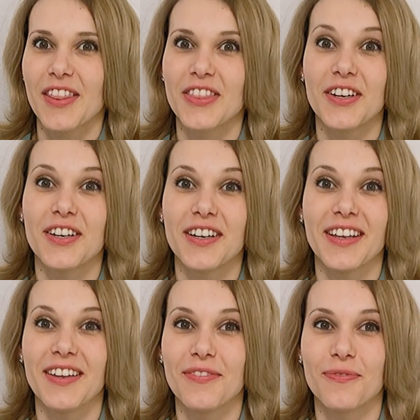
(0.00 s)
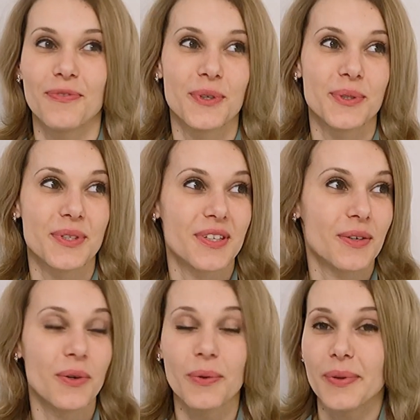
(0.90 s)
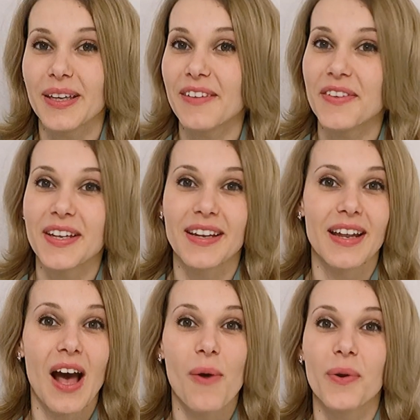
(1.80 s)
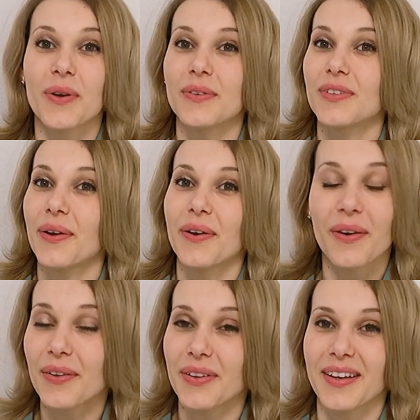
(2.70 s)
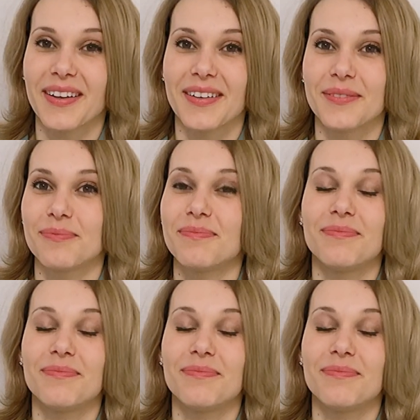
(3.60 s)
30, 40, or even an hour earlier